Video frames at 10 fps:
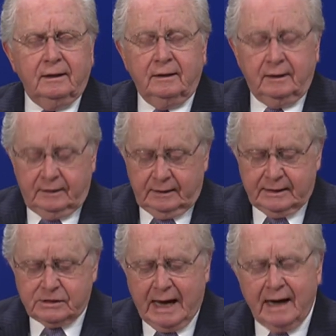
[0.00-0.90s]
uh,
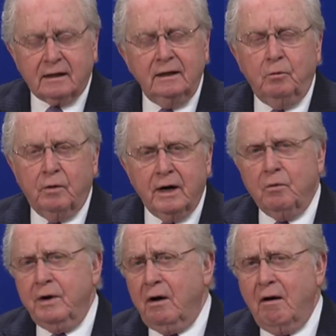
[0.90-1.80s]
exactly where
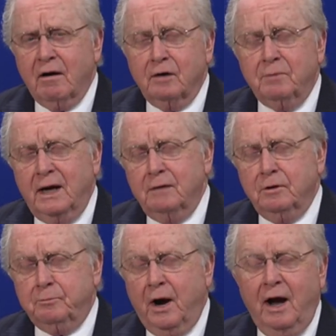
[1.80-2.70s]
we are in
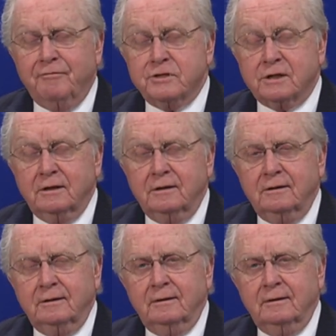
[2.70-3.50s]
Bible prophecy.